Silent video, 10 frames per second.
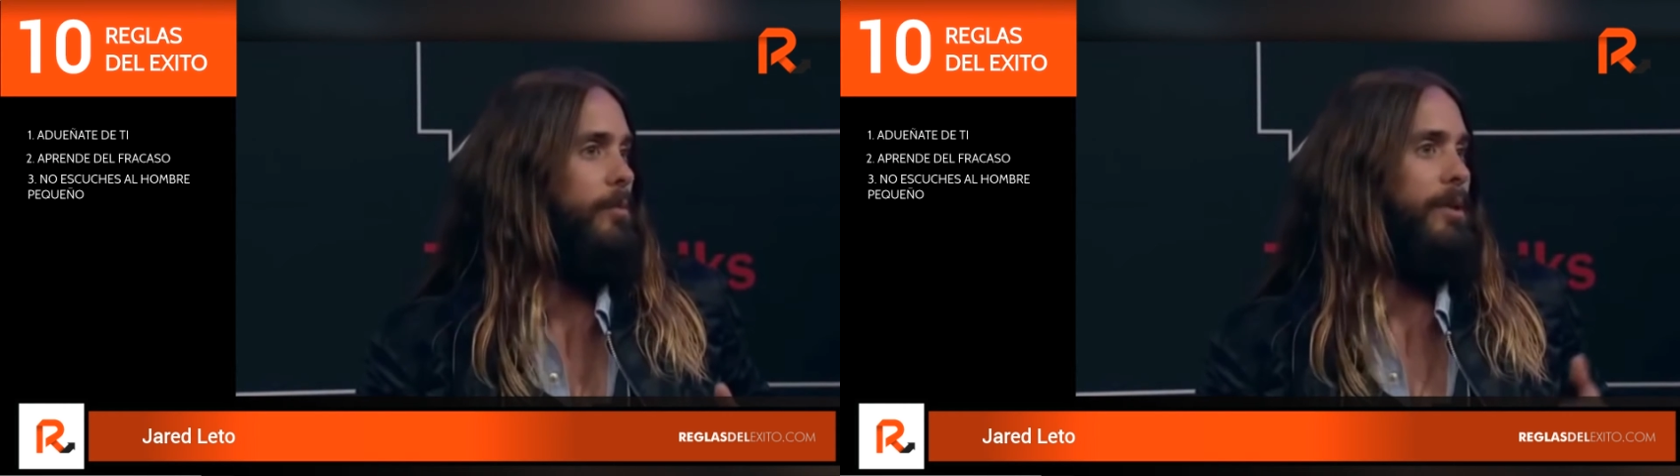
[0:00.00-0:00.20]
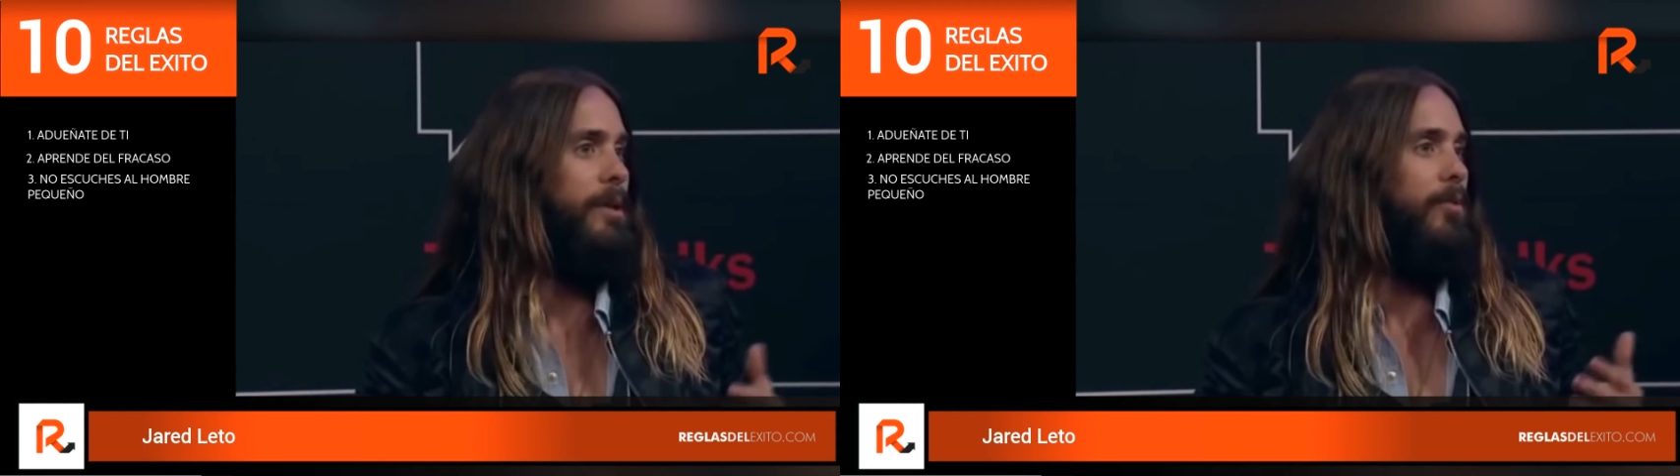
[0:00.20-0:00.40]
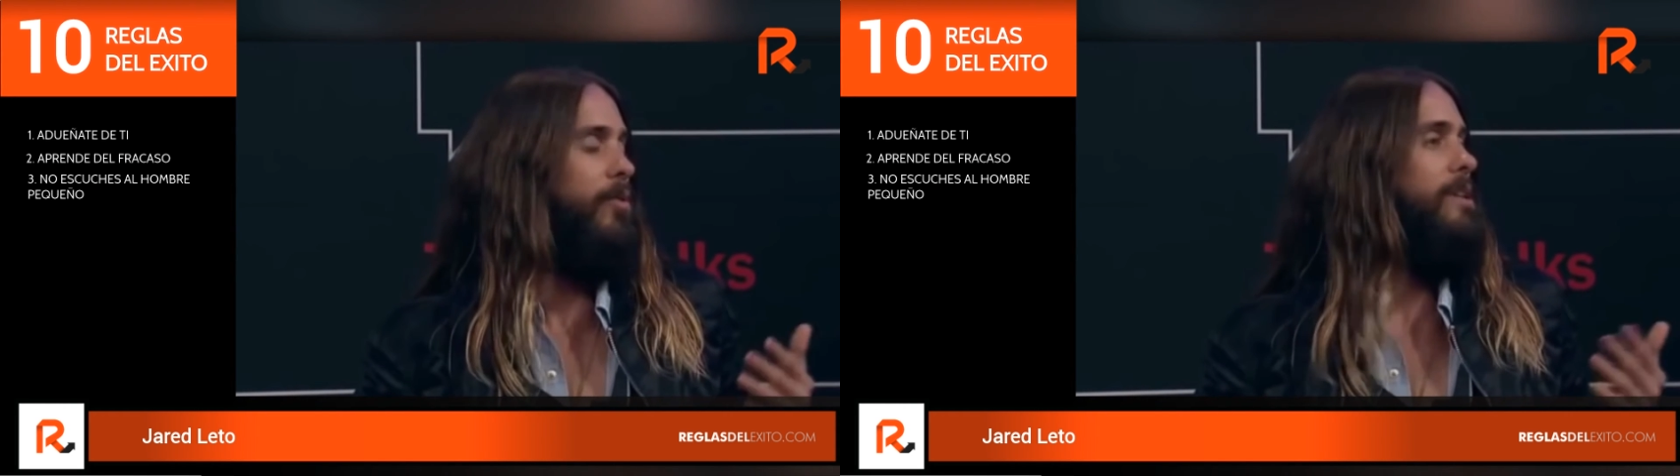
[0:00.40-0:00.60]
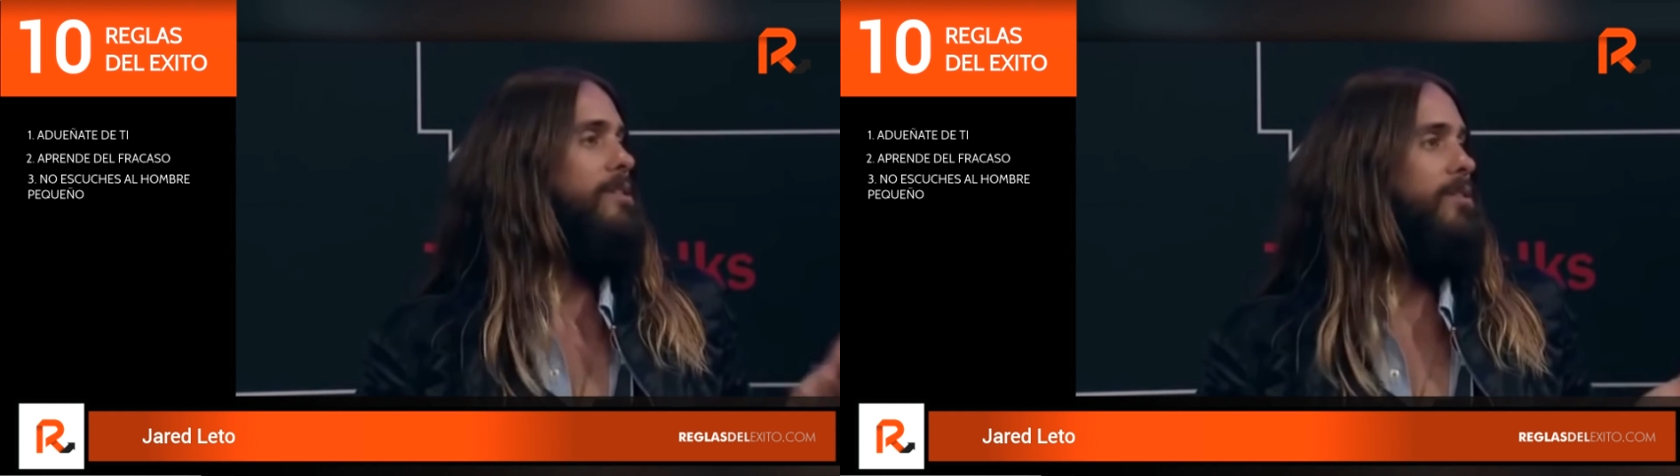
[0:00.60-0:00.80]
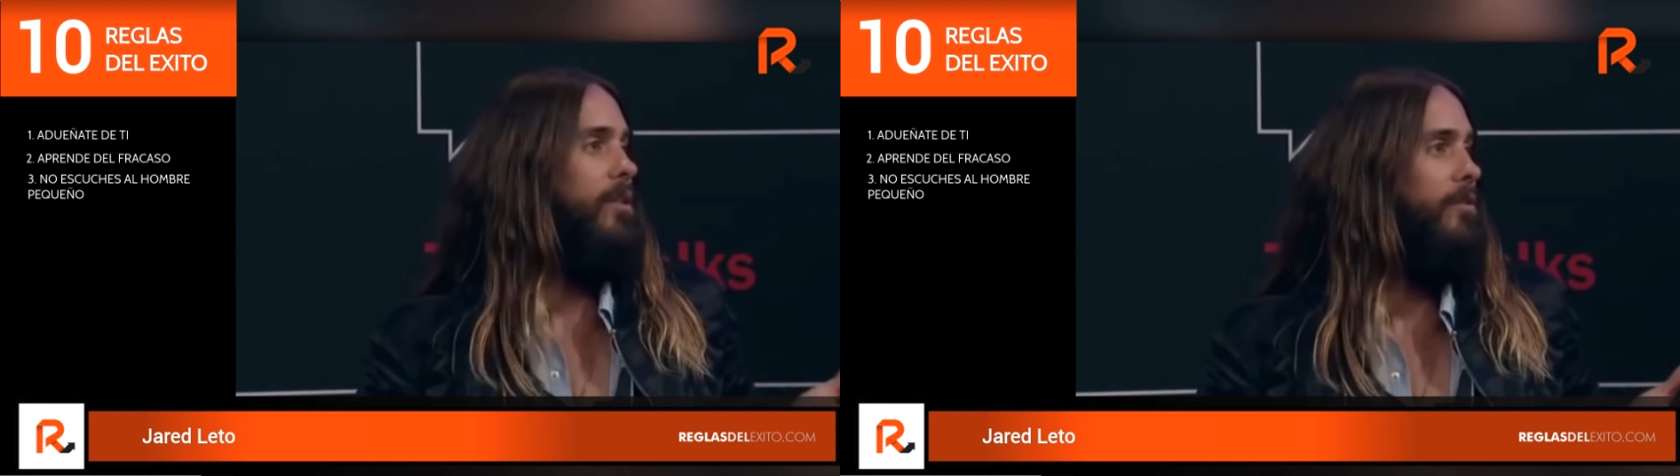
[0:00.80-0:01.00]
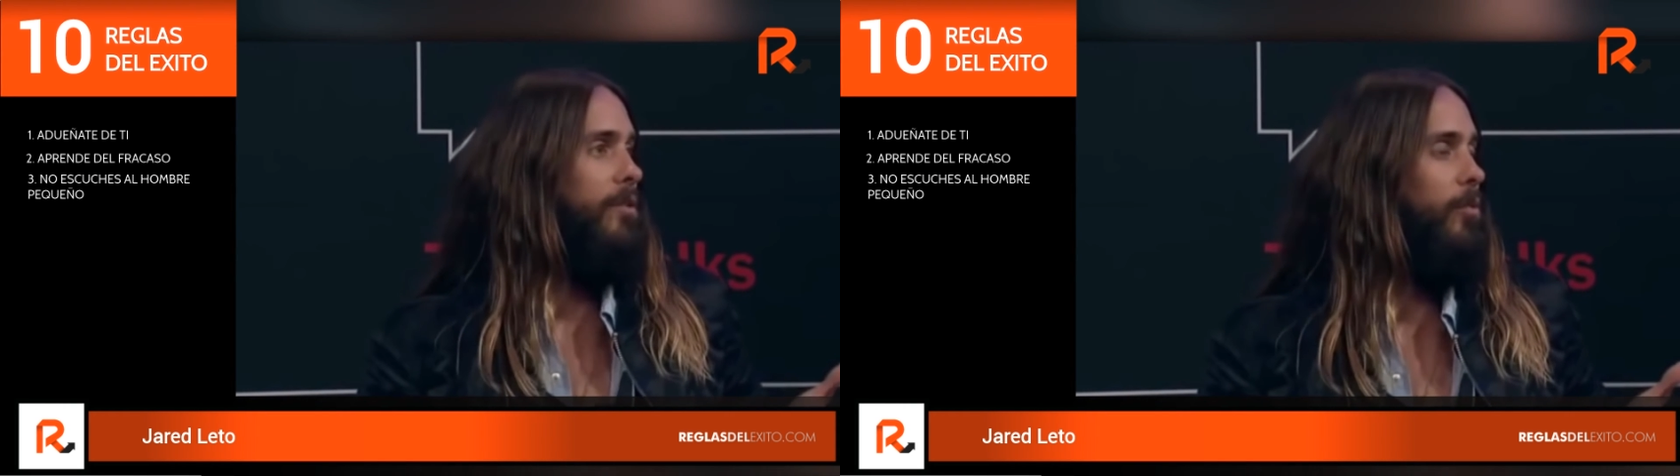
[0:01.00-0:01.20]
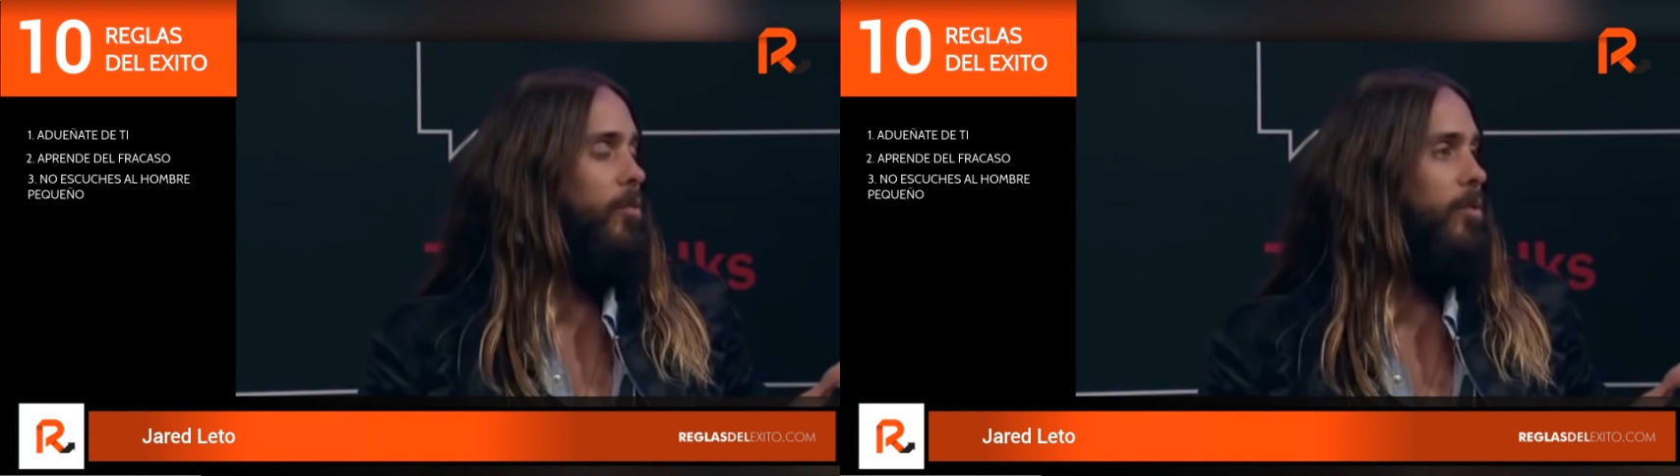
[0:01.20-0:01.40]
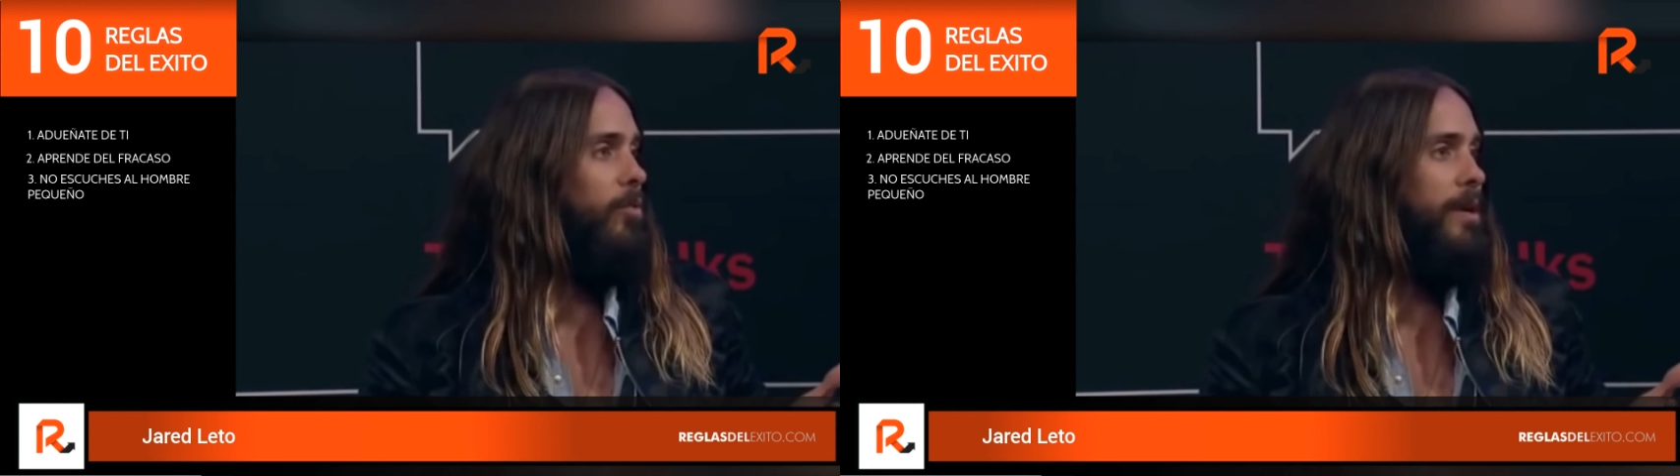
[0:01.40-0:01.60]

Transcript: We play arenas all over the world.